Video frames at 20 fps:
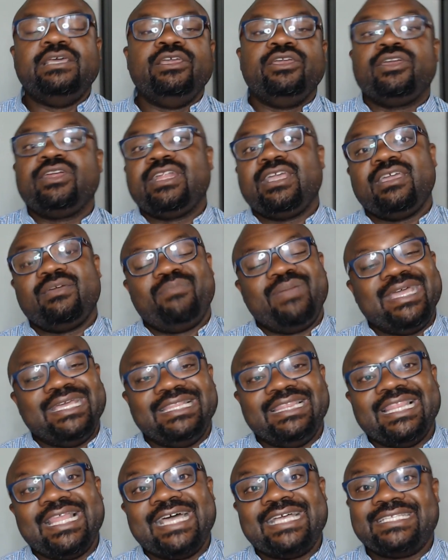you're going to get paid
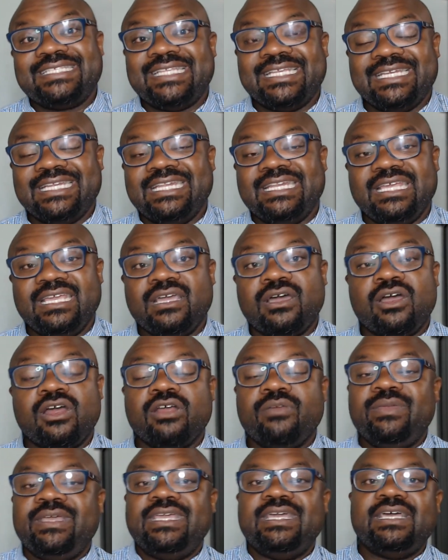less in an ER
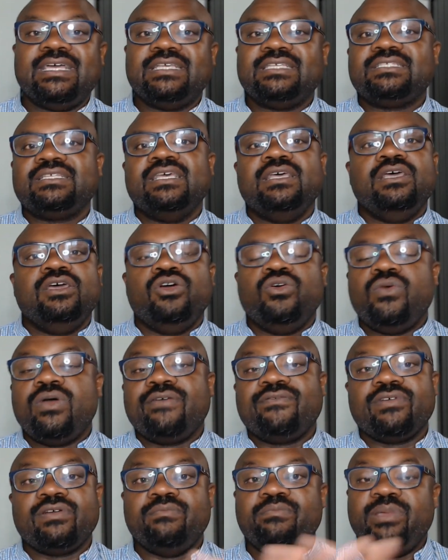because
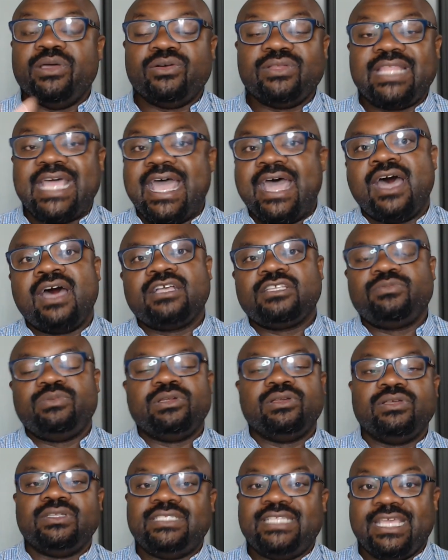whoever built that
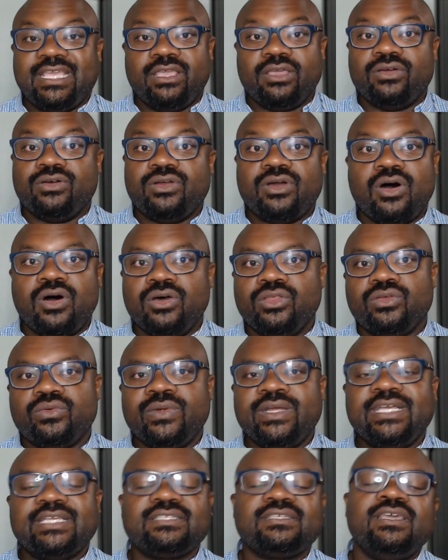hospital is taking on all the
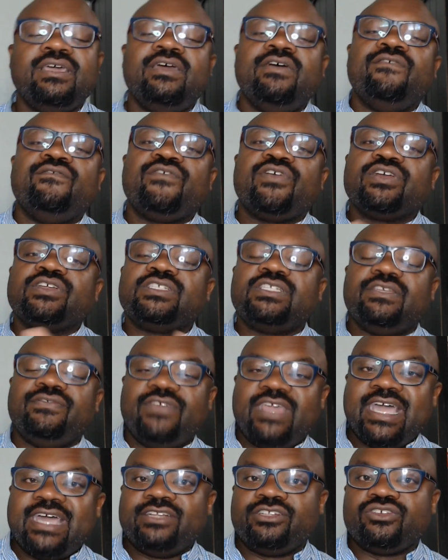risk. Versus if you
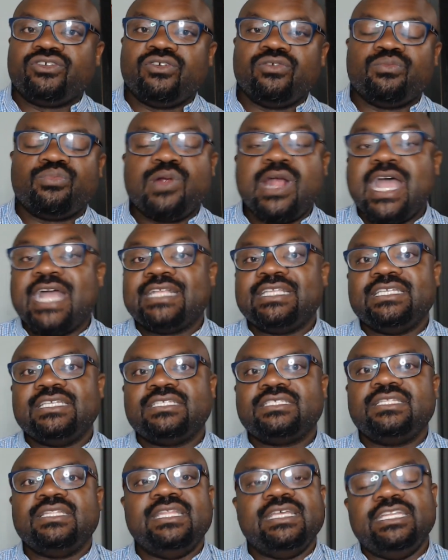had your own
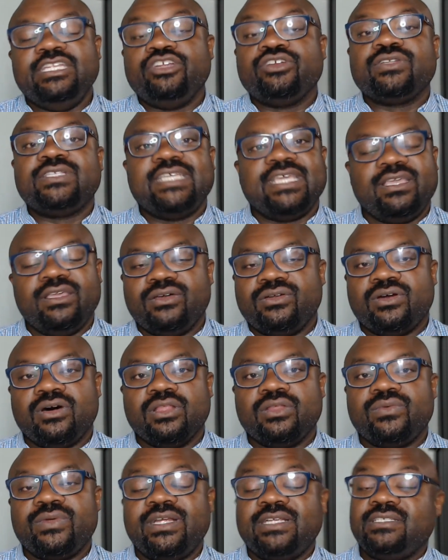practice, then you're taking on all the
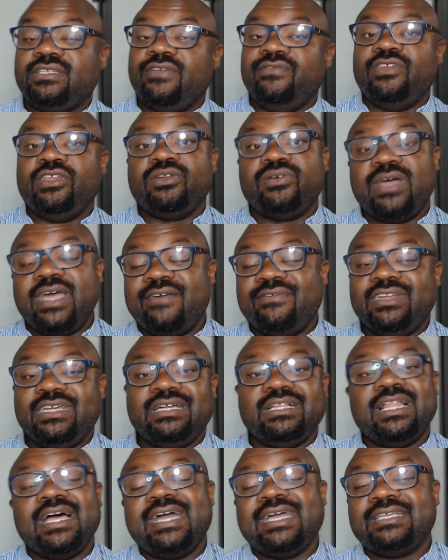risk. If you don't have any
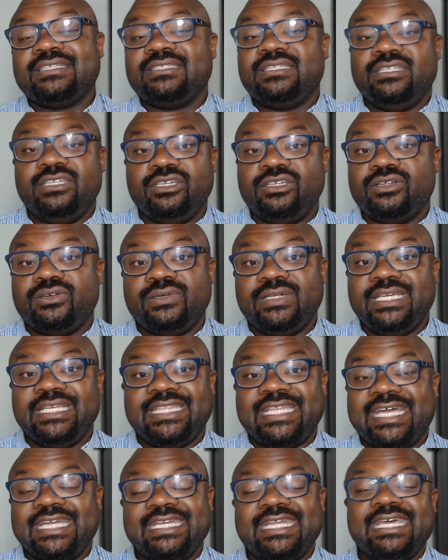clients, then you don't eat
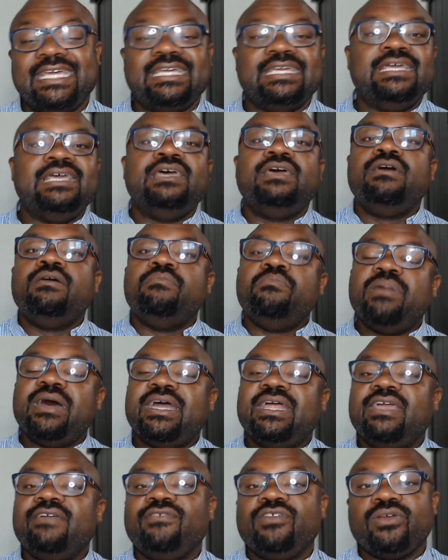that day. But
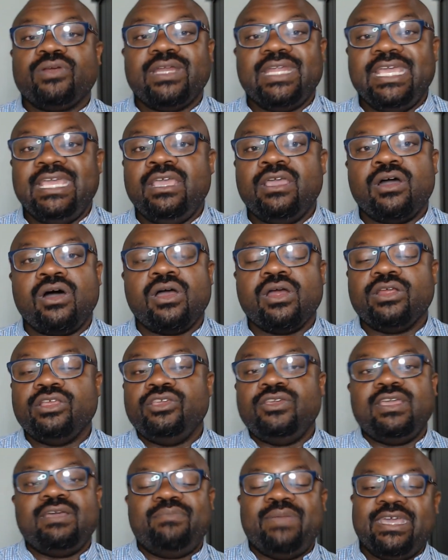if you're an ER, you
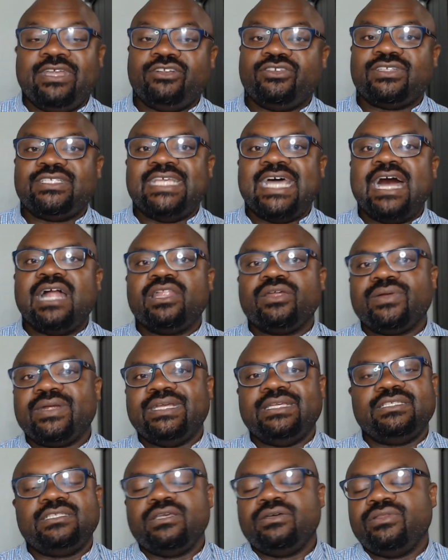get paid your salary,
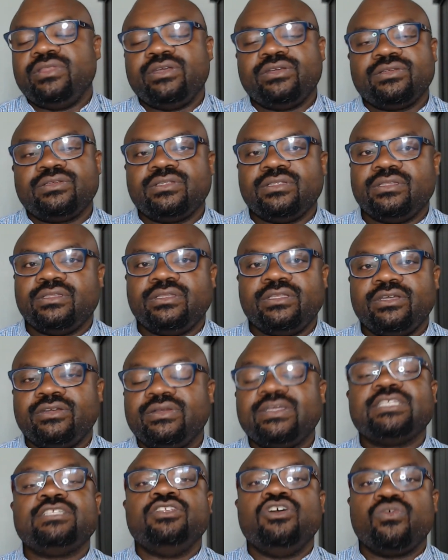so there's there
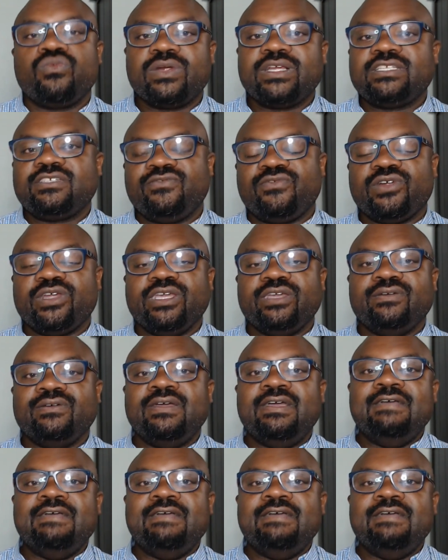is no risk for you,